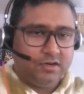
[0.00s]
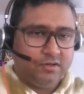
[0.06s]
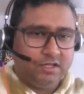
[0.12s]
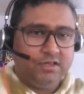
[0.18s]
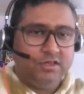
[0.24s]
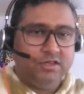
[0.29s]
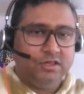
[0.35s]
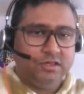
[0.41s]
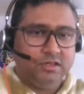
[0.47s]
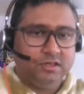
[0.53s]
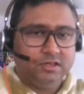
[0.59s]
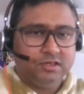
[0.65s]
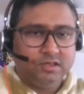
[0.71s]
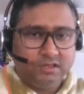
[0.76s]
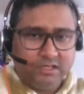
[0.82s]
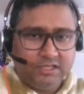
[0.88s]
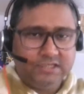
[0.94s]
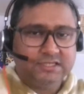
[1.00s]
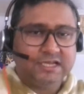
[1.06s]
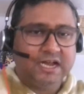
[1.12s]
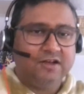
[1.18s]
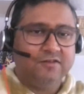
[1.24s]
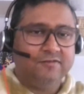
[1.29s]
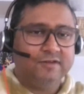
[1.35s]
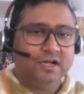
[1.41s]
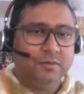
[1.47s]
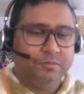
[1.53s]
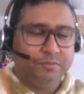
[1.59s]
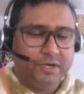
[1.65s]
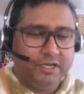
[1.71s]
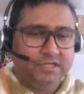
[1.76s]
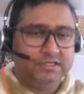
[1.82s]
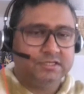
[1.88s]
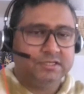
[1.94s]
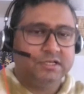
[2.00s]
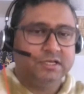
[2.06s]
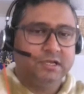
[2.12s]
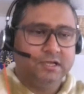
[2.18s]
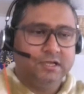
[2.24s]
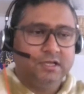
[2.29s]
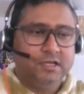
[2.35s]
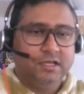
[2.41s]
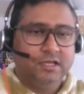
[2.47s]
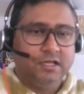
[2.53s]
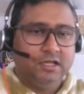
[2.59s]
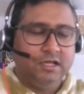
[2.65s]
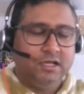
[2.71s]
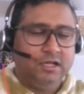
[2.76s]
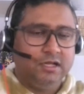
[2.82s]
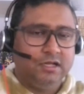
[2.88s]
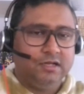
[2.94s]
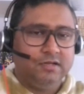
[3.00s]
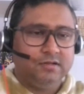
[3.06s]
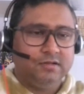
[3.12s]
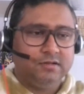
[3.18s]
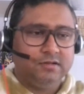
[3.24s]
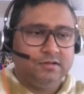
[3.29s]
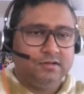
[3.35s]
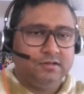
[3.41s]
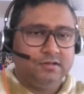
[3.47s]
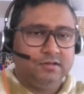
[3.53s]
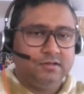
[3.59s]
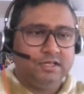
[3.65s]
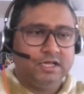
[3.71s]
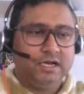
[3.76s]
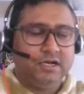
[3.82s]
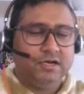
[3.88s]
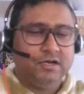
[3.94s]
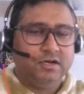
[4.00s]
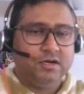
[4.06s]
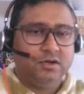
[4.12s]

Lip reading: in these kind of companies, uh, that